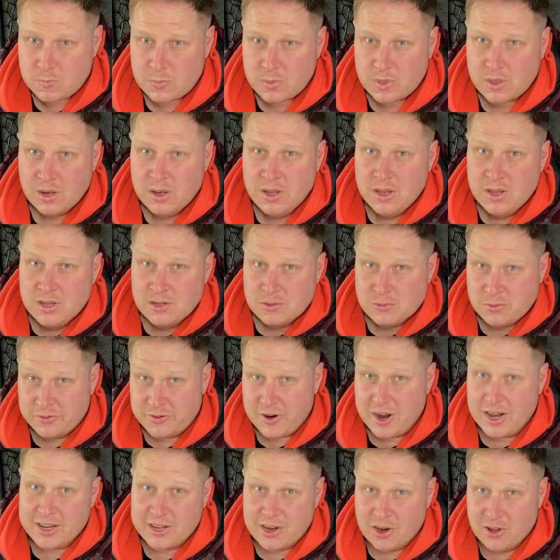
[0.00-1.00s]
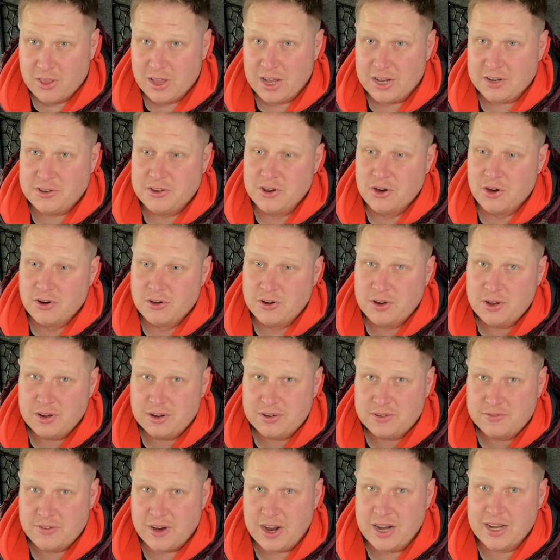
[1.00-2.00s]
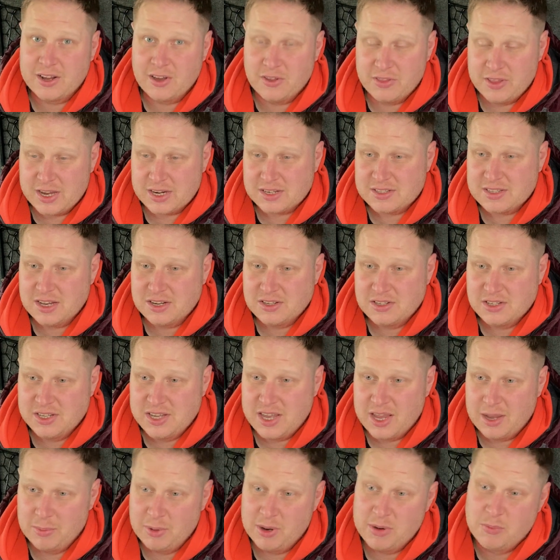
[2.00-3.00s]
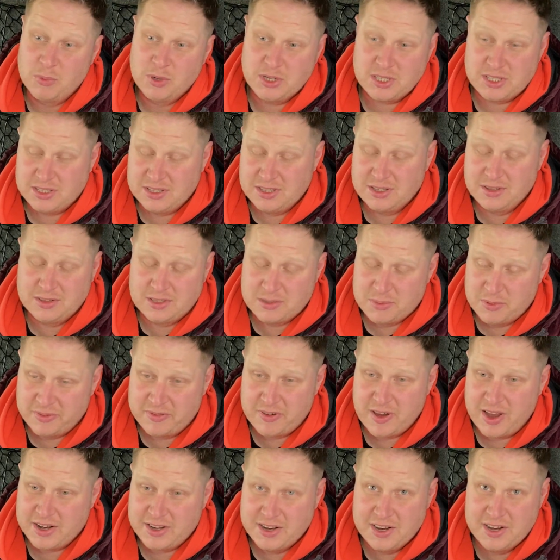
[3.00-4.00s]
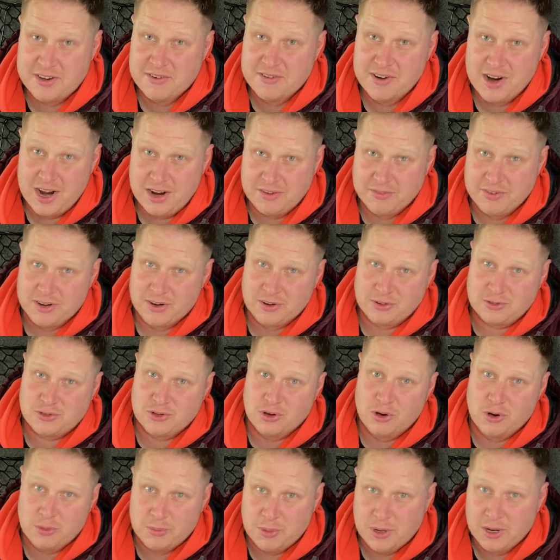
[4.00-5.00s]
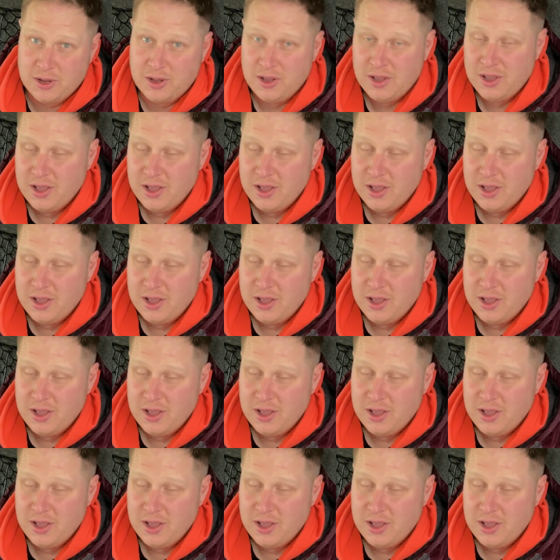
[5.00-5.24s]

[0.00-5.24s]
So we finally got that done, finally got the extension cable in, which to be fair did arrive in October,